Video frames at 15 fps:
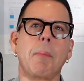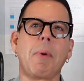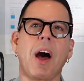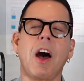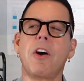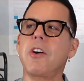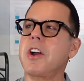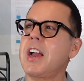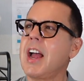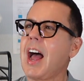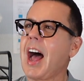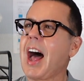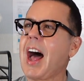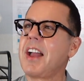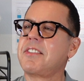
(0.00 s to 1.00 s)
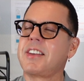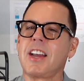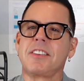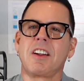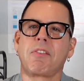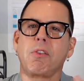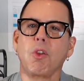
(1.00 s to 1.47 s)
about uh,
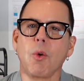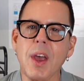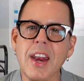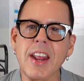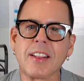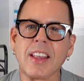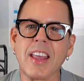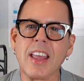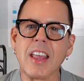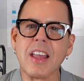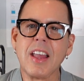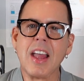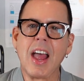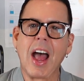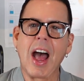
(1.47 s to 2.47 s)
gender fluidity.